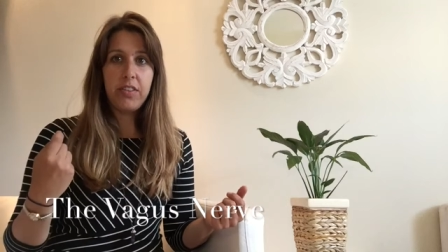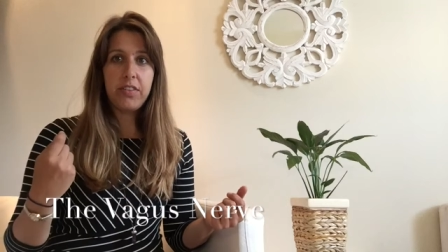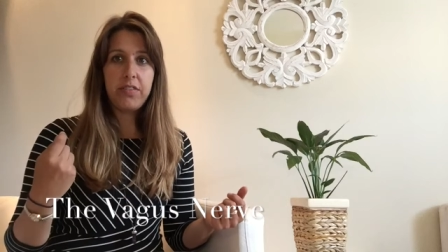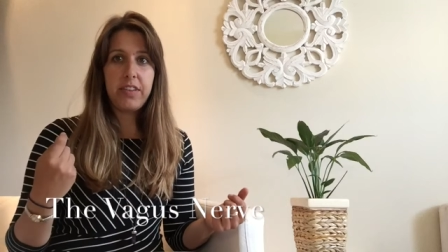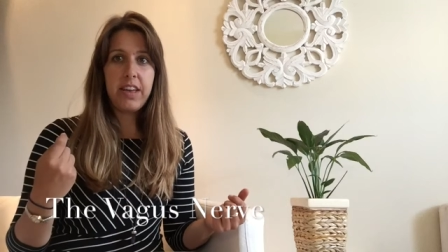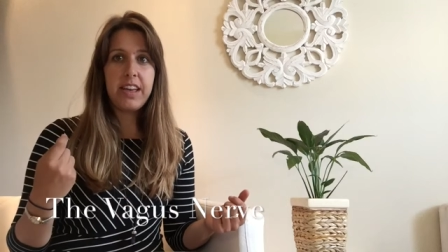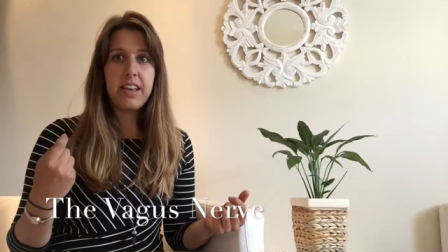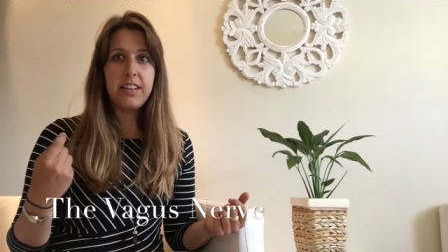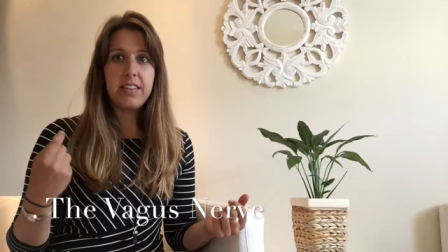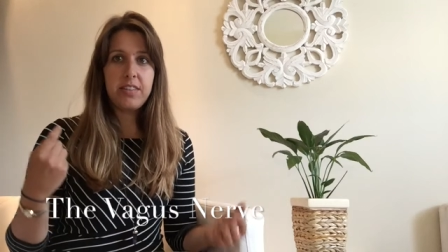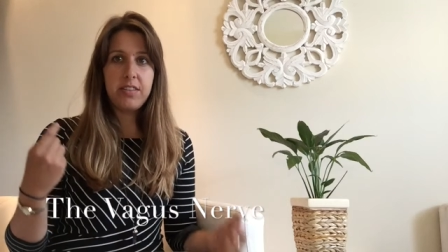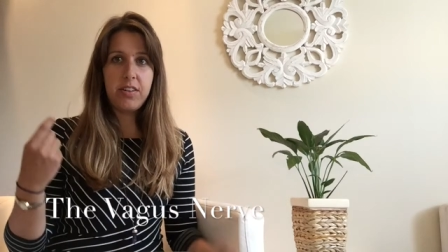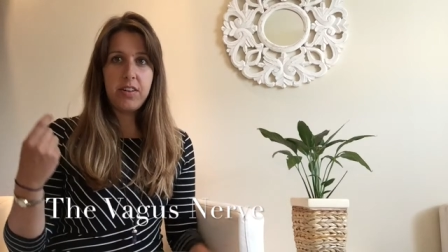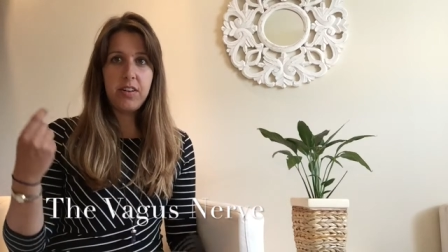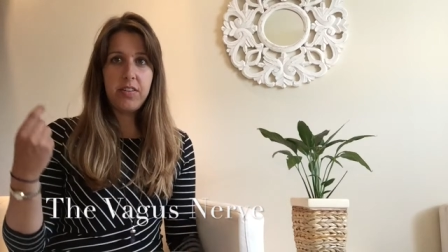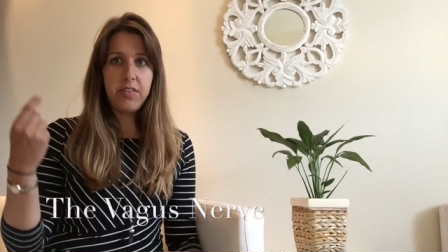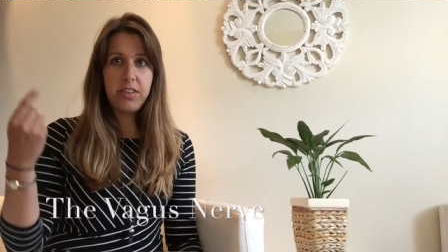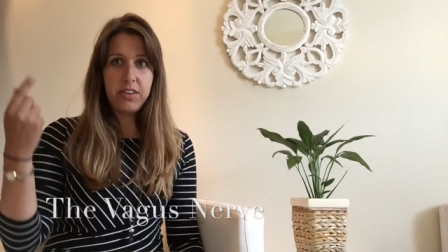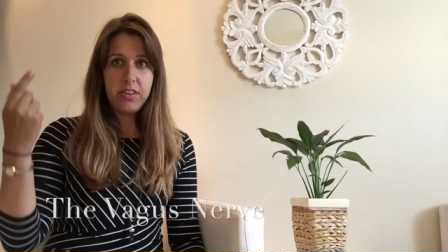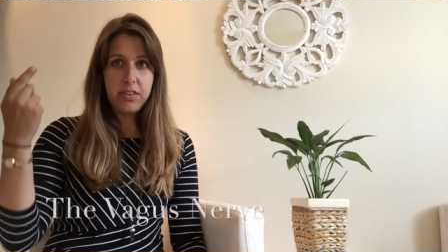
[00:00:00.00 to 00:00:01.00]
the vagus
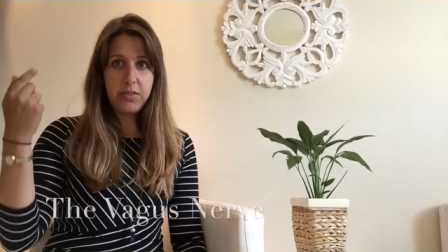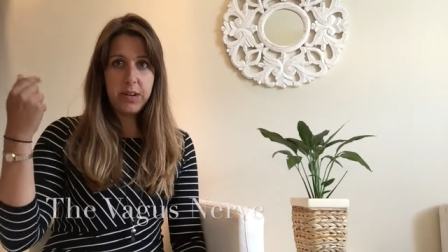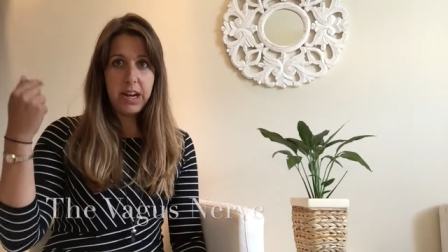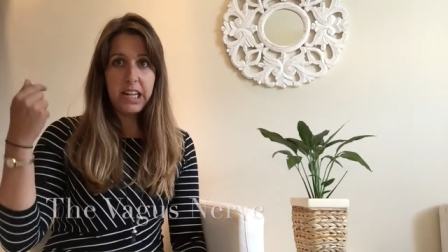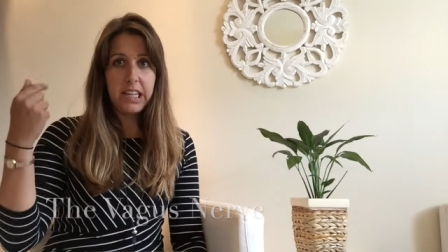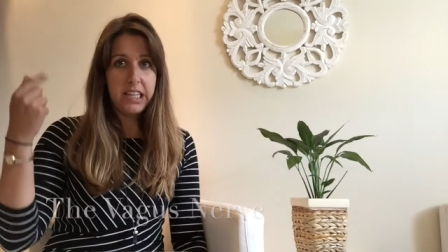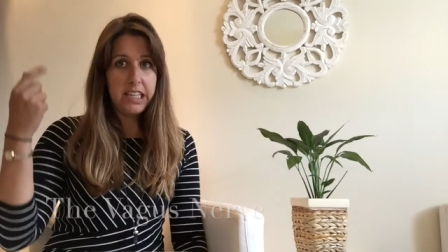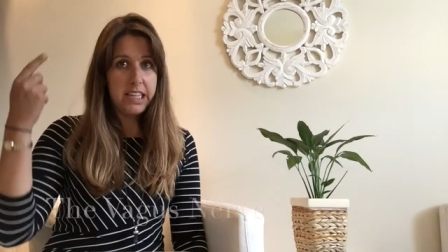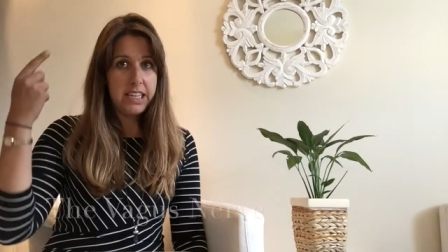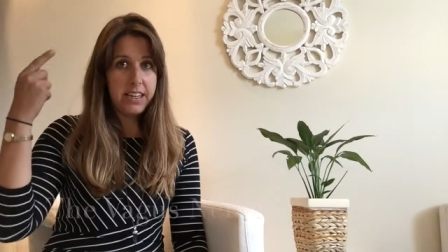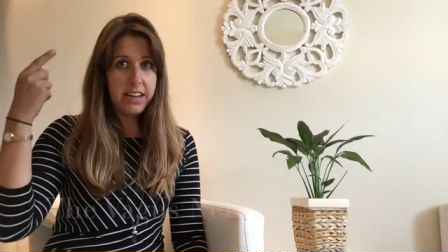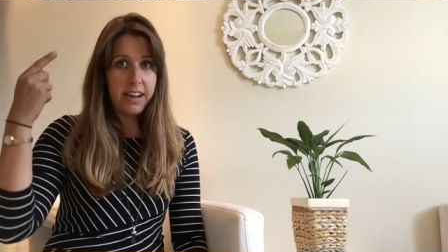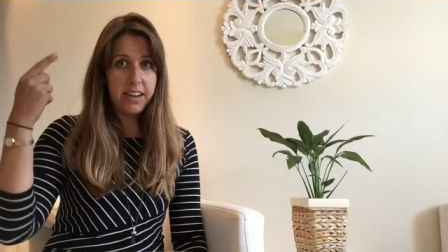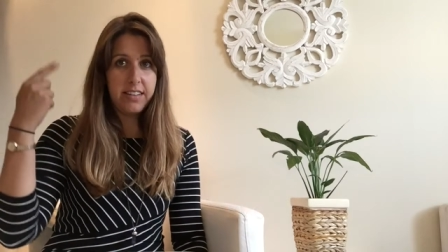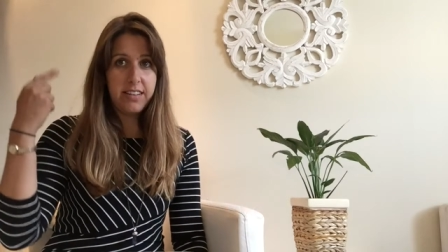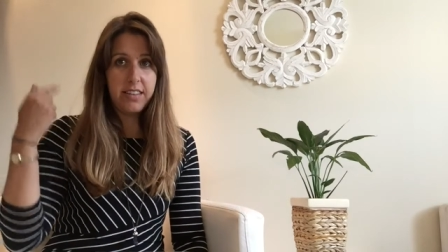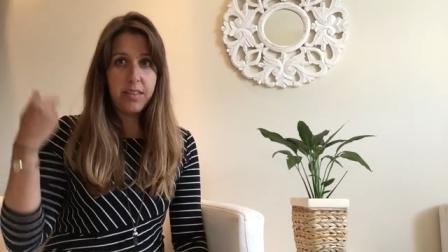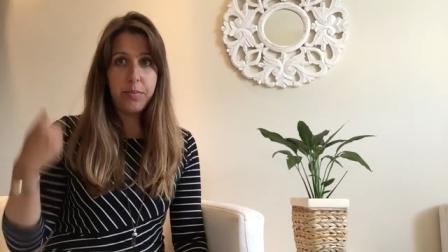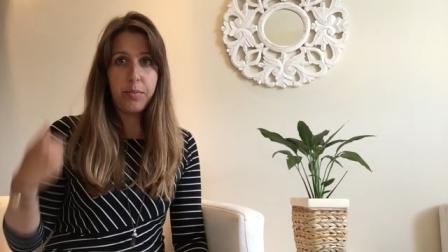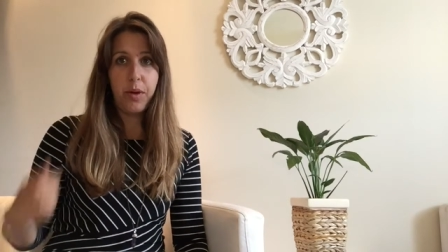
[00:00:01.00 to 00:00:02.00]
nerve that directly
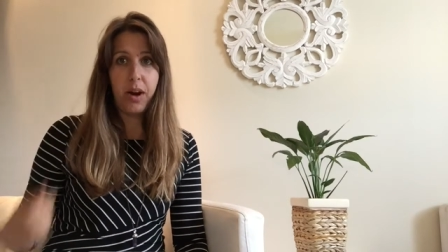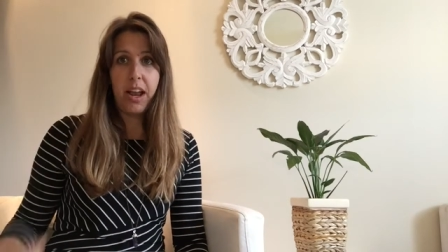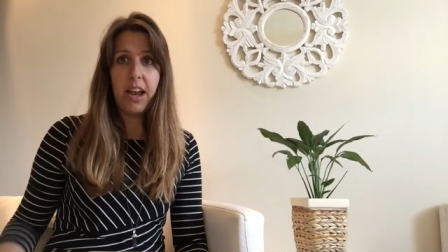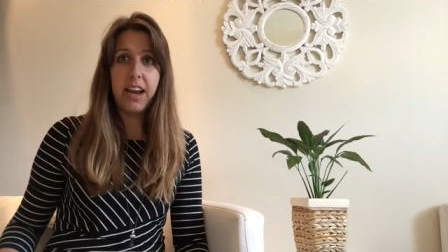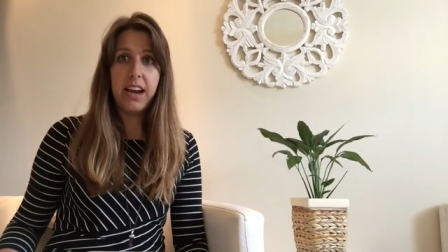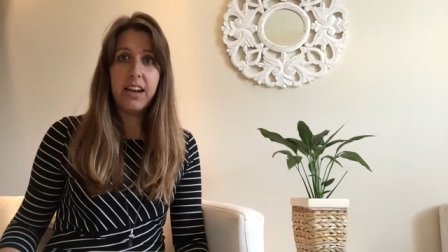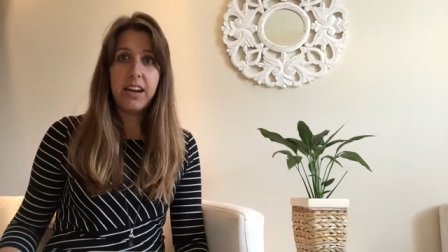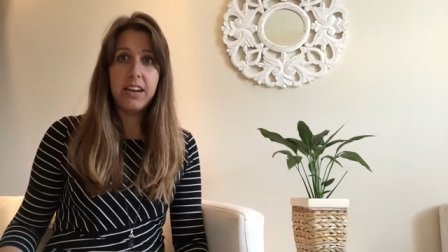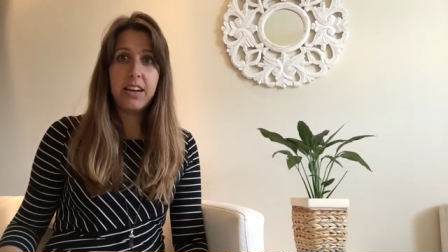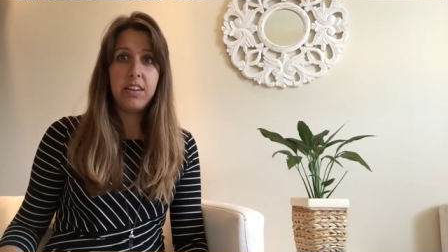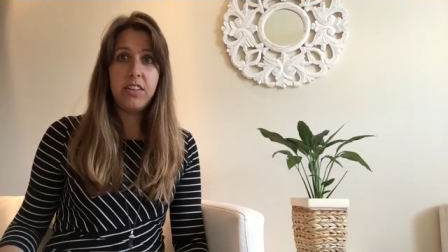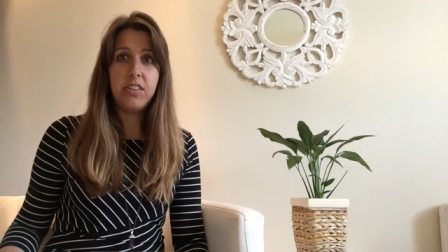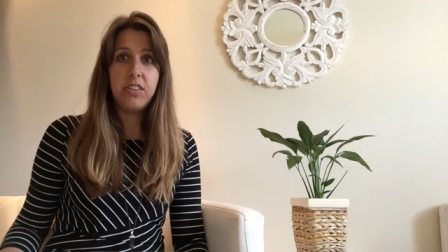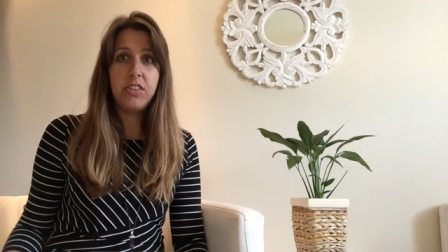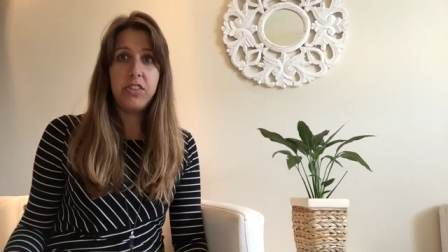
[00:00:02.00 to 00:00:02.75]
connects the brain